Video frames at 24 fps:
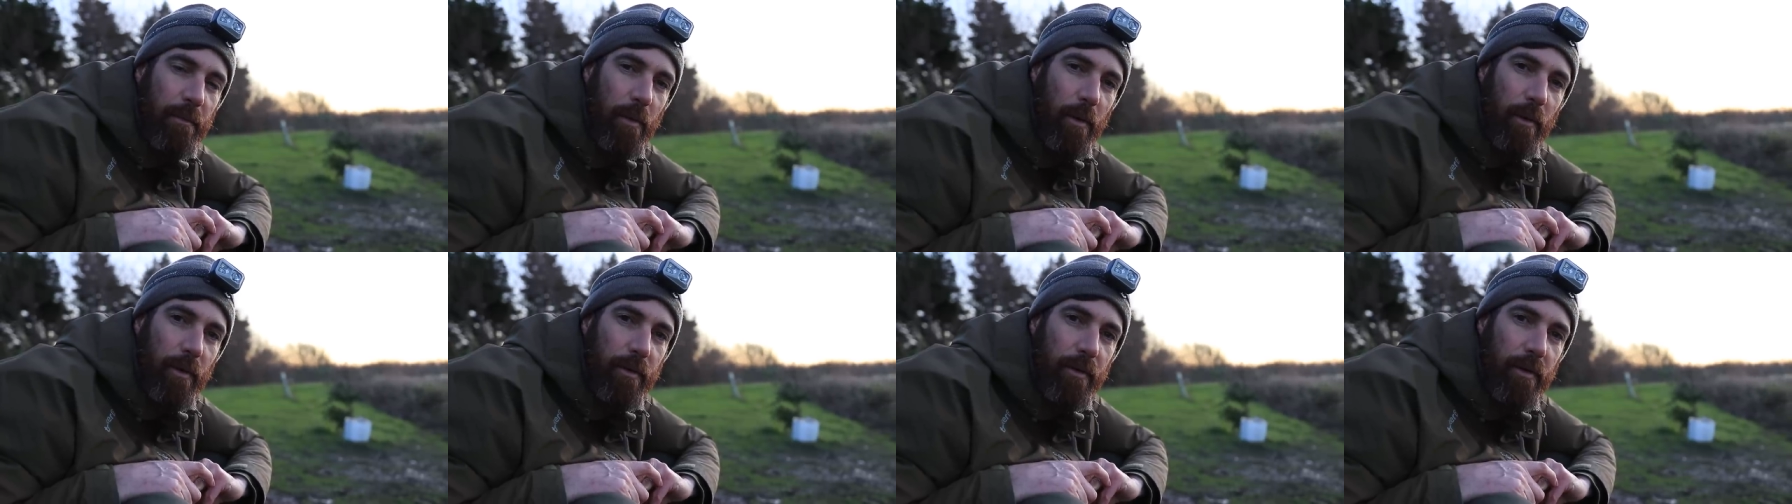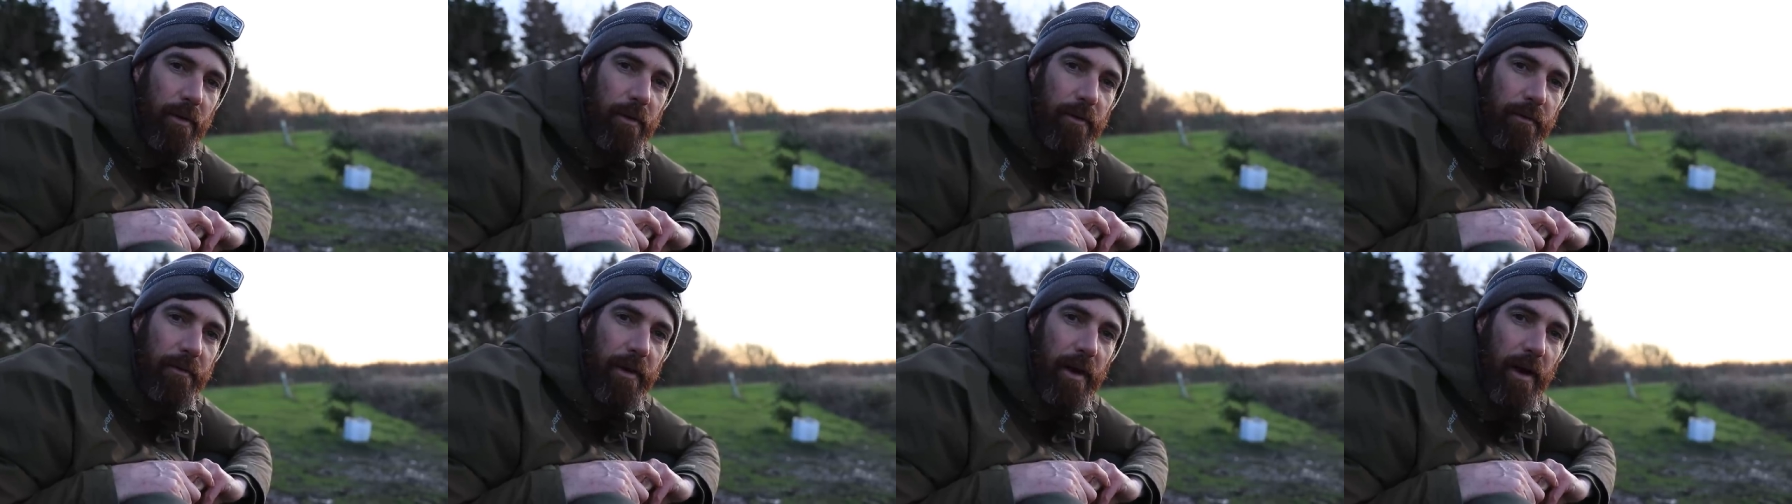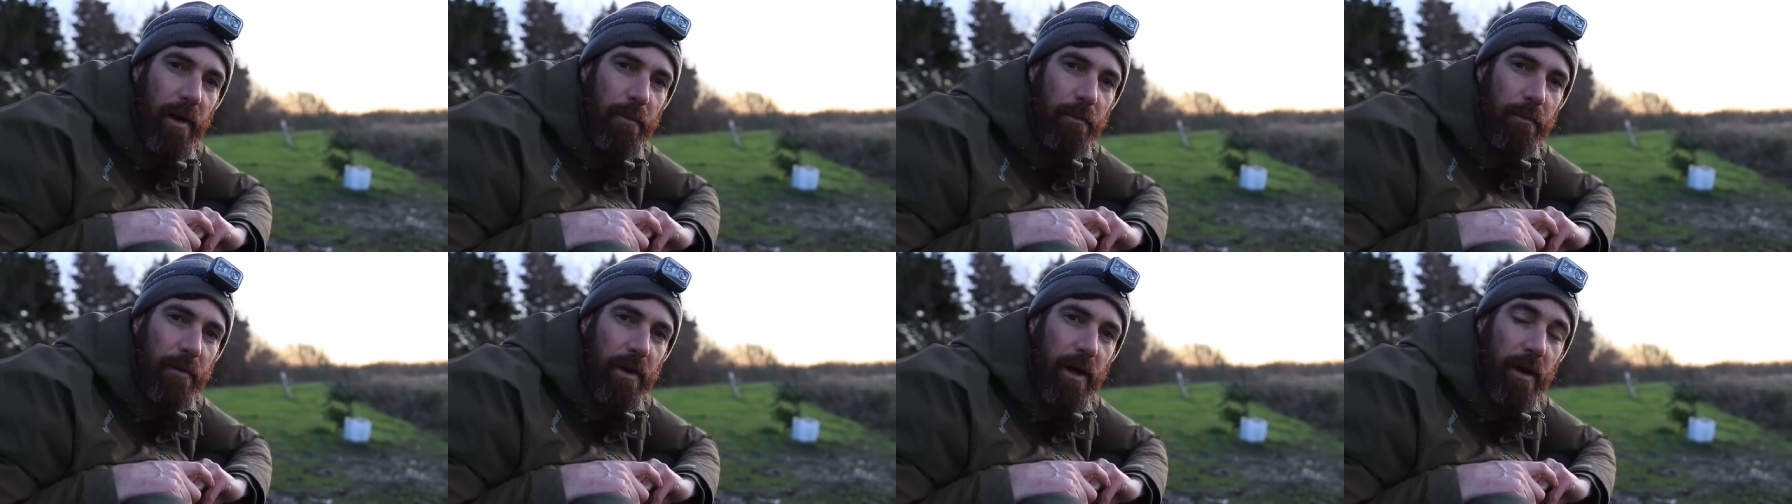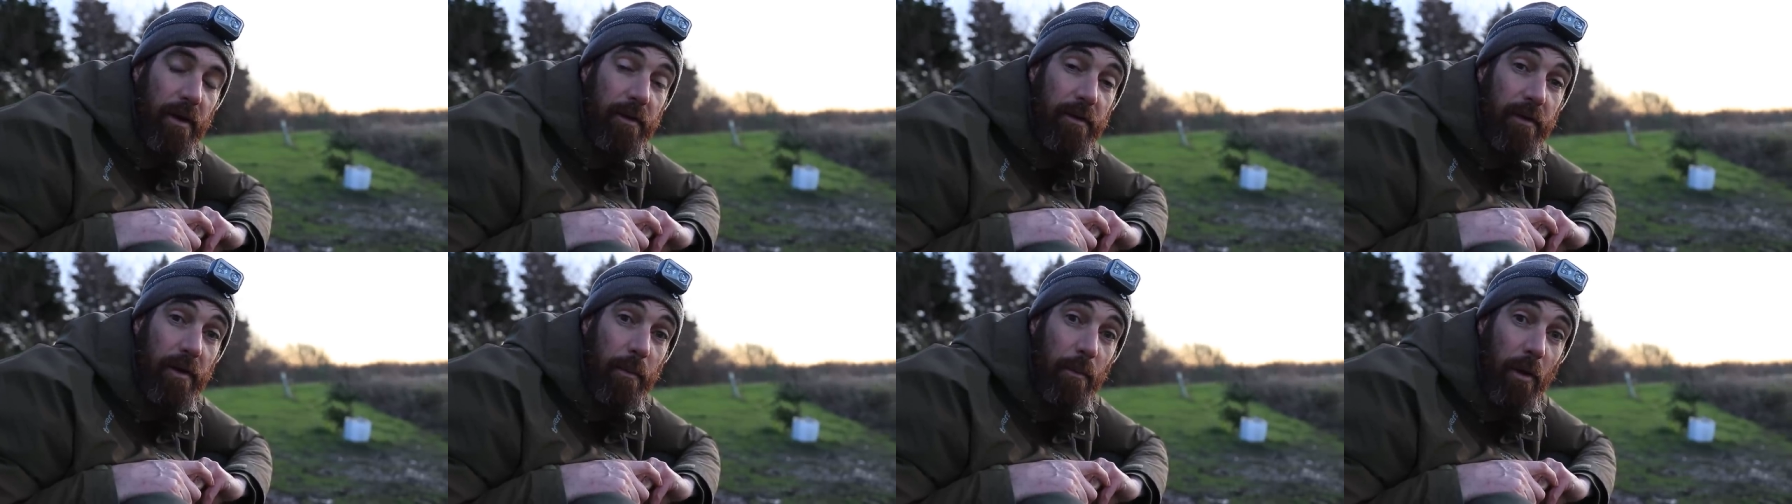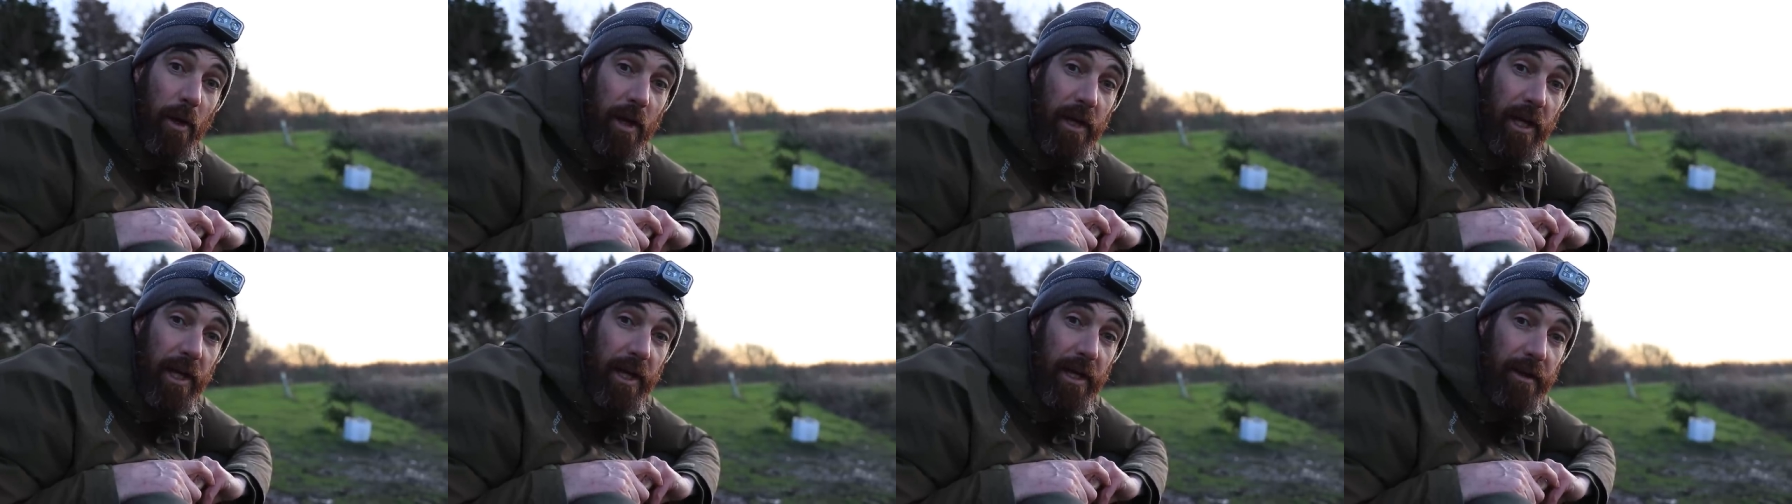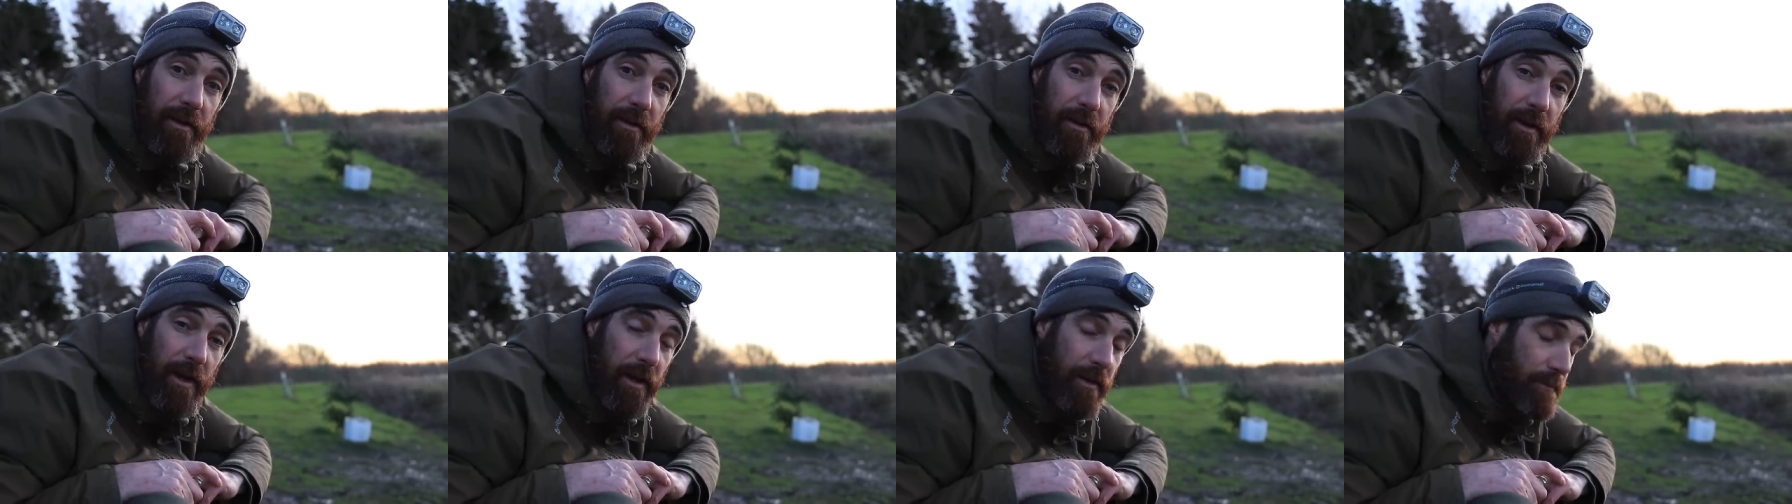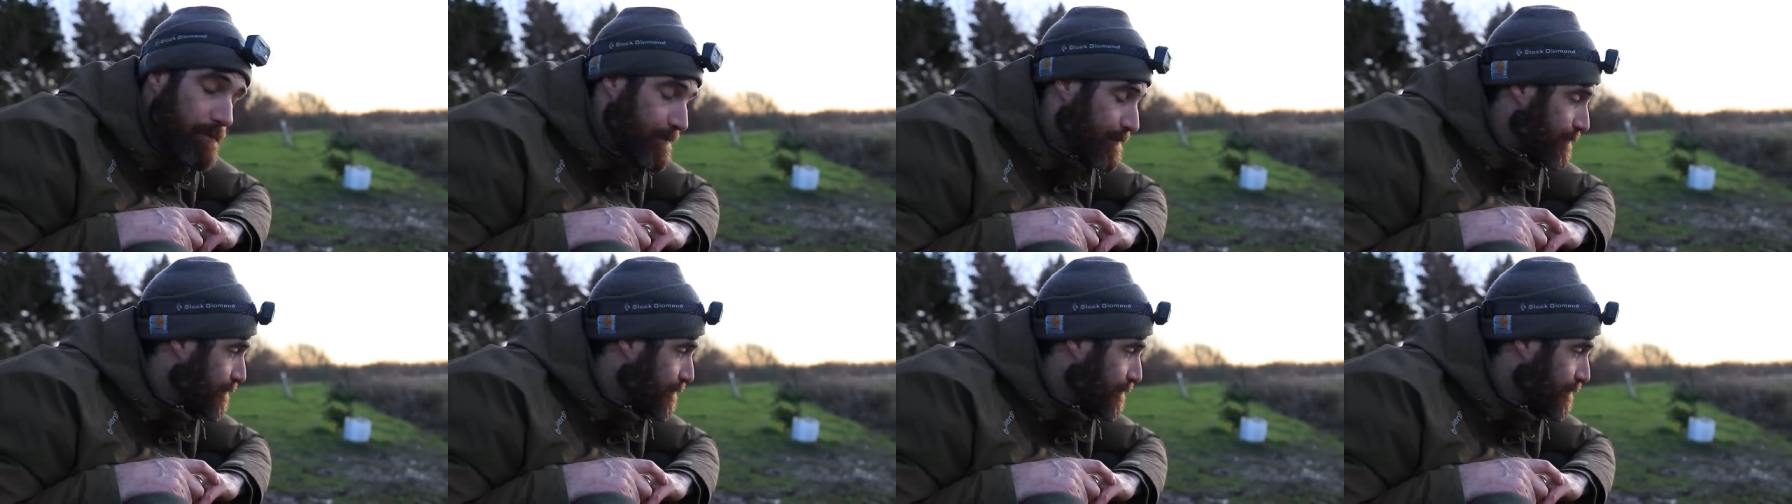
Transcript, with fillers: more sort of um, custom looking. So,